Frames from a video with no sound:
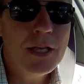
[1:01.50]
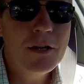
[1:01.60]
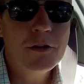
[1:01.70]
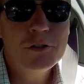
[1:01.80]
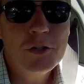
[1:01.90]
and
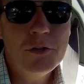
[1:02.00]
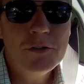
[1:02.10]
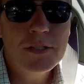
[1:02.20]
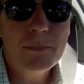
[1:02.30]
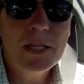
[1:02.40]
I'll show you
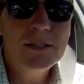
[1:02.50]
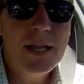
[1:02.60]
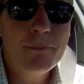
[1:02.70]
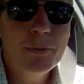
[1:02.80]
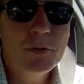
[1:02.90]
some
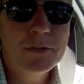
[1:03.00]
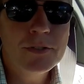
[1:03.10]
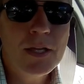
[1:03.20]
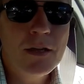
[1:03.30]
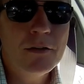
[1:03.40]
examples
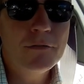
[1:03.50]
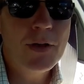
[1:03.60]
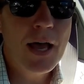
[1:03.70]
of